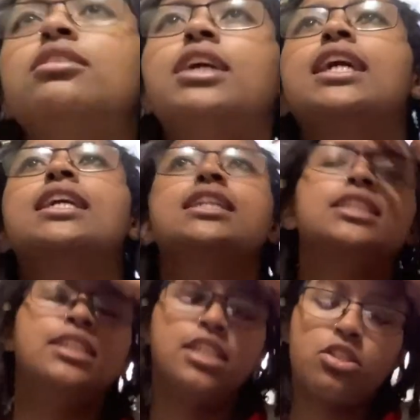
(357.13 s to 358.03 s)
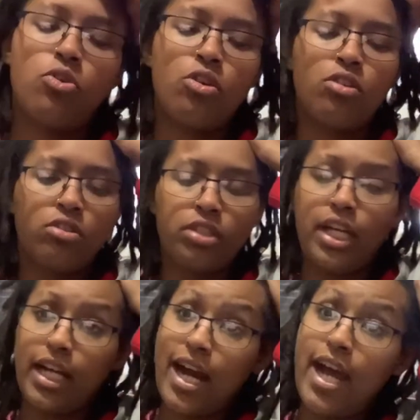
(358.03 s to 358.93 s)
guys. This Oracle
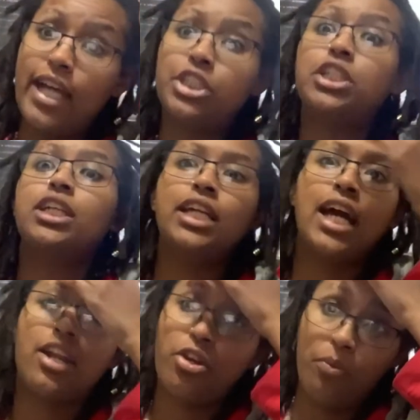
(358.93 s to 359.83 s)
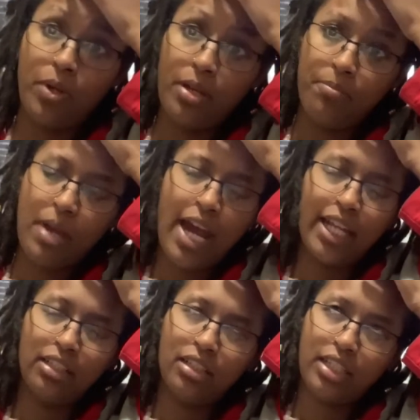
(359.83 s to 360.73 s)
deck I actually got on a whim. I
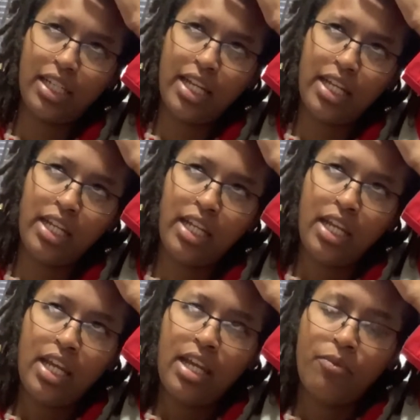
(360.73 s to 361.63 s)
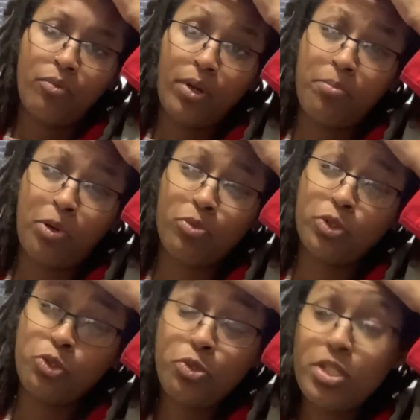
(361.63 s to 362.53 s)
had looked at it,
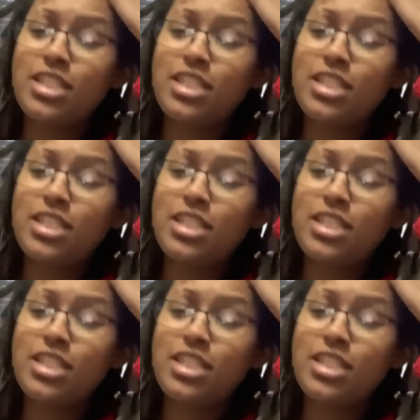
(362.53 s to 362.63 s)
perused,